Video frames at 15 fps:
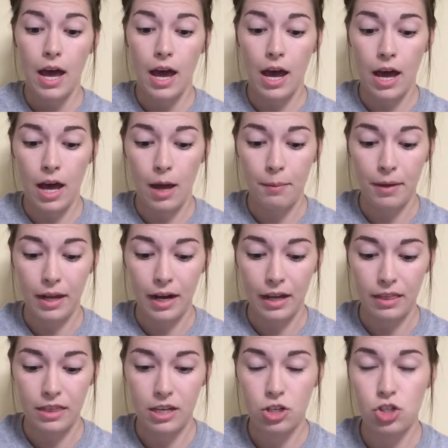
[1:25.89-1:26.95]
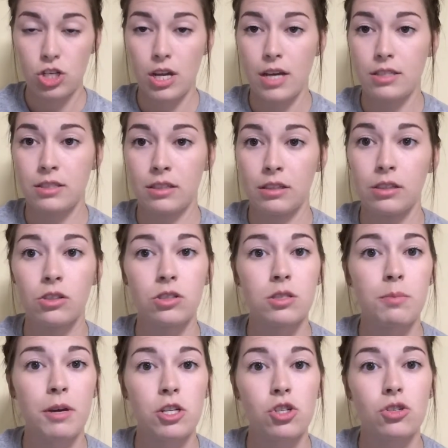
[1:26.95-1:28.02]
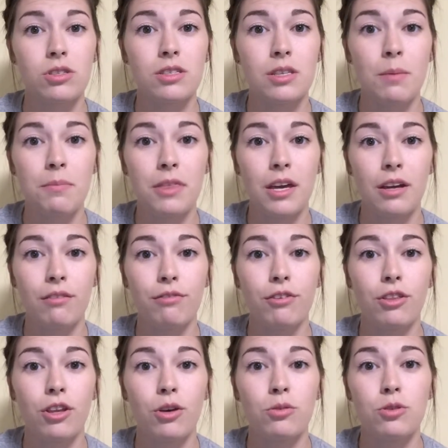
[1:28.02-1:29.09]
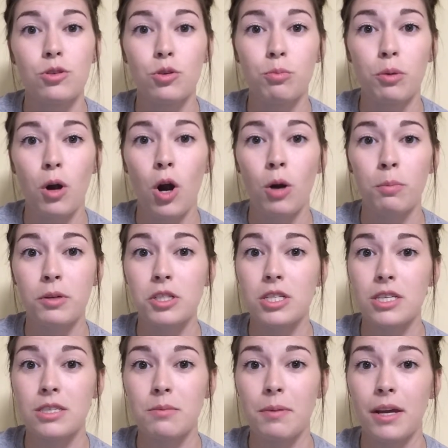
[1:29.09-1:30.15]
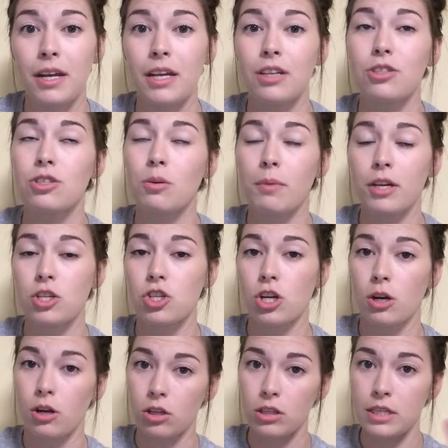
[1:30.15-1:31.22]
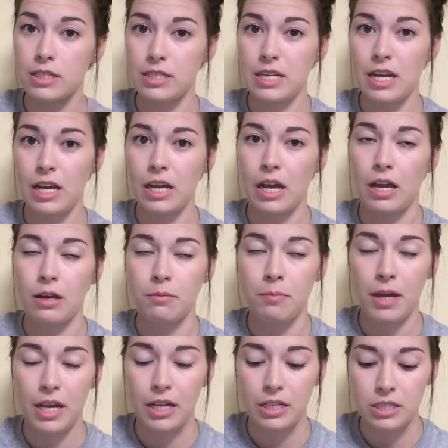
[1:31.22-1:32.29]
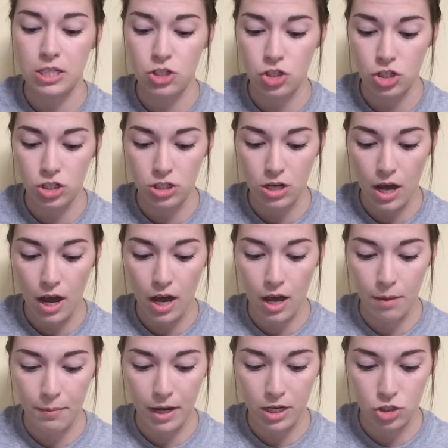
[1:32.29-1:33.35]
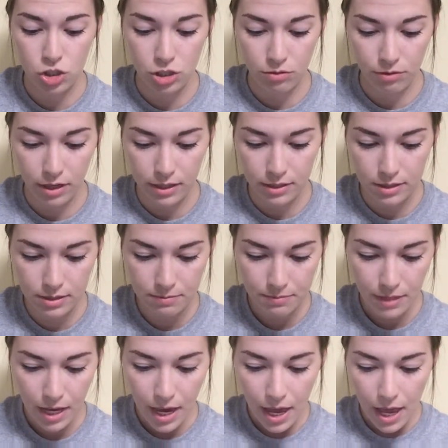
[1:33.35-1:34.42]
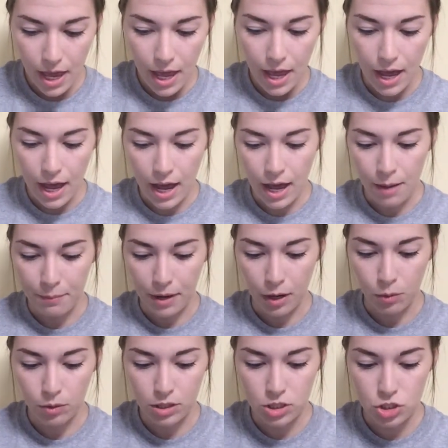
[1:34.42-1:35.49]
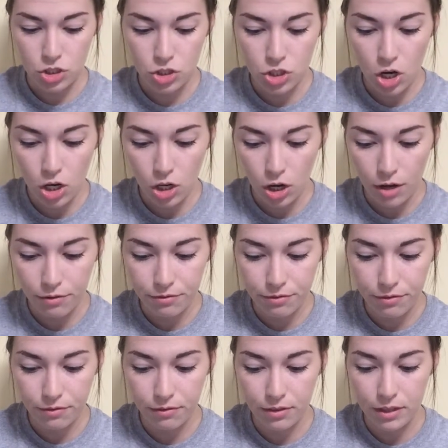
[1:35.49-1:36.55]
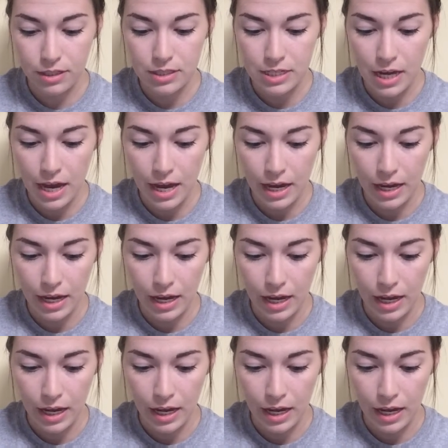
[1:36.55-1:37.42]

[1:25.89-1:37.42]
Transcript: And I think she has a little special something for those who are participating. So make sure you're listening and paying attention as she reads. I want to start off the day